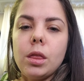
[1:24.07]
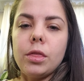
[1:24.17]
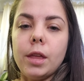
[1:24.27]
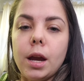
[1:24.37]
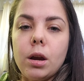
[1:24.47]

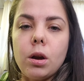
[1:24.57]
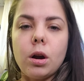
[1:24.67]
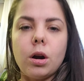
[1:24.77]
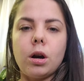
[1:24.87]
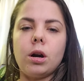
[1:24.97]
there
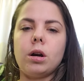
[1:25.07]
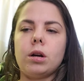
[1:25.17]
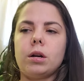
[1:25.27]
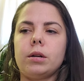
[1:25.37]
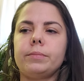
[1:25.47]

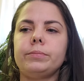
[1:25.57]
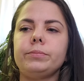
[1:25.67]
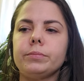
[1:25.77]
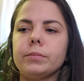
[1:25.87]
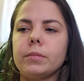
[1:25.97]
are
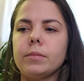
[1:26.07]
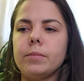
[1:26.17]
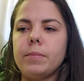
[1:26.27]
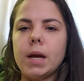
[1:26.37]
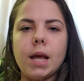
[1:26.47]

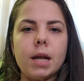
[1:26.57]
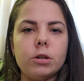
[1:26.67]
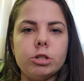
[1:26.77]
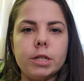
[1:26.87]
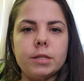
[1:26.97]
many
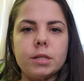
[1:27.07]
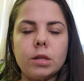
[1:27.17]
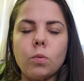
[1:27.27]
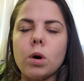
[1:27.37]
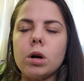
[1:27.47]
energies in
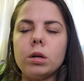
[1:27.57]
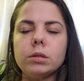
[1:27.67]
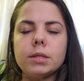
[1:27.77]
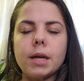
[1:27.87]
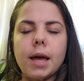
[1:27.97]
the
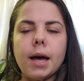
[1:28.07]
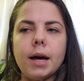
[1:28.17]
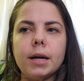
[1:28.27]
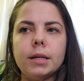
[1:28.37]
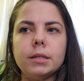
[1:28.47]
world,
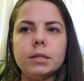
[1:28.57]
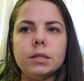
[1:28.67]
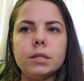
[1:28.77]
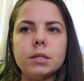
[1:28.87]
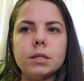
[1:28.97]
and